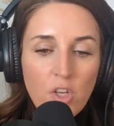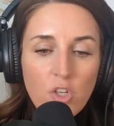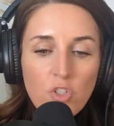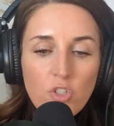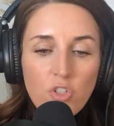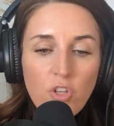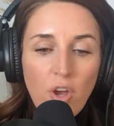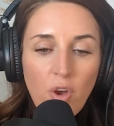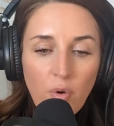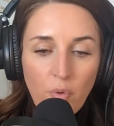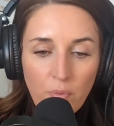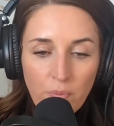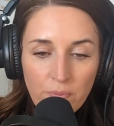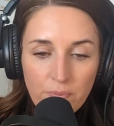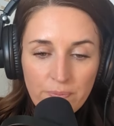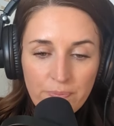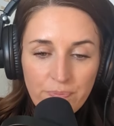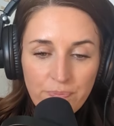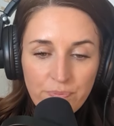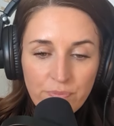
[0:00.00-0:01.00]
So
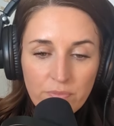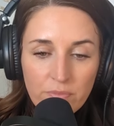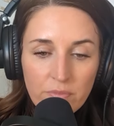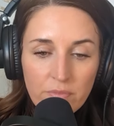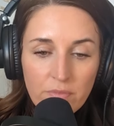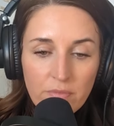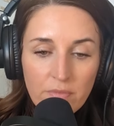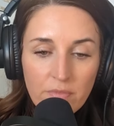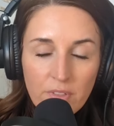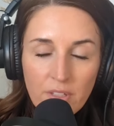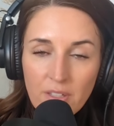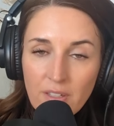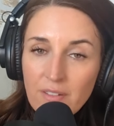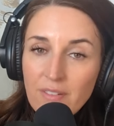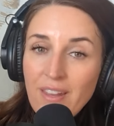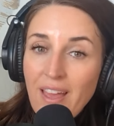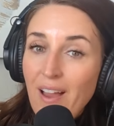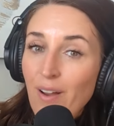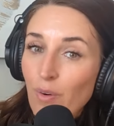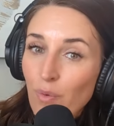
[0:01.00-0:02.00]

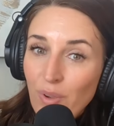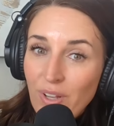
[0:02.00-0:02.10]
now